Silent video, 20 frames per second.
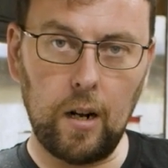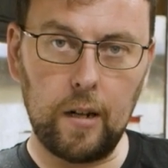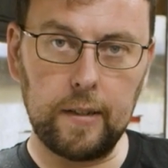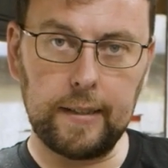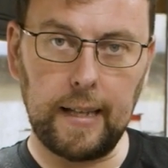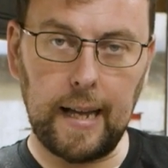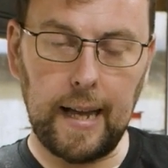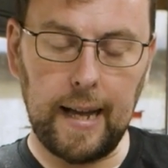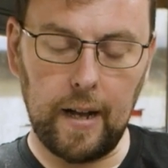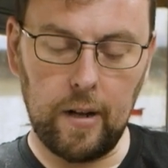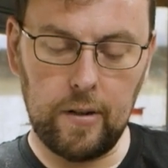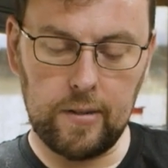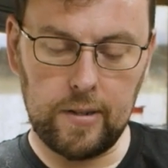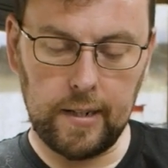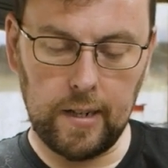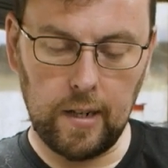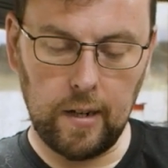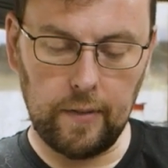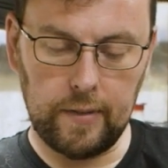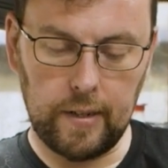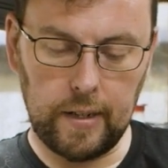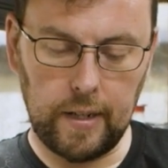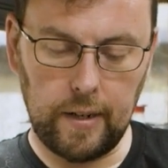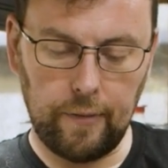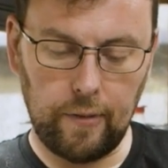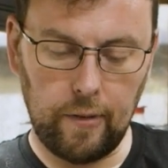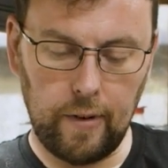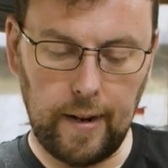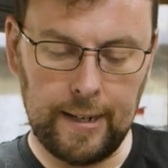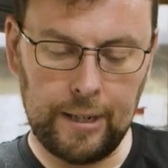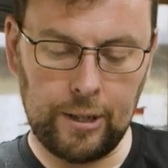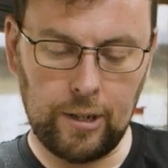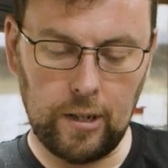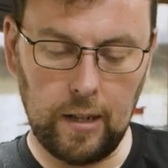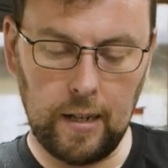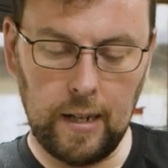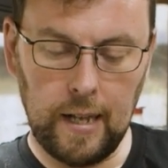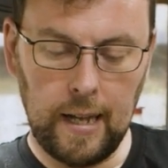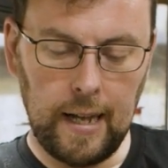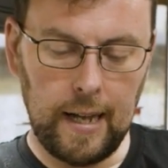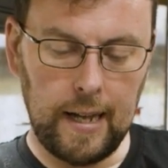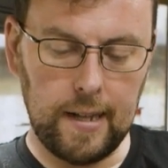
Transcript: on the housing of the differential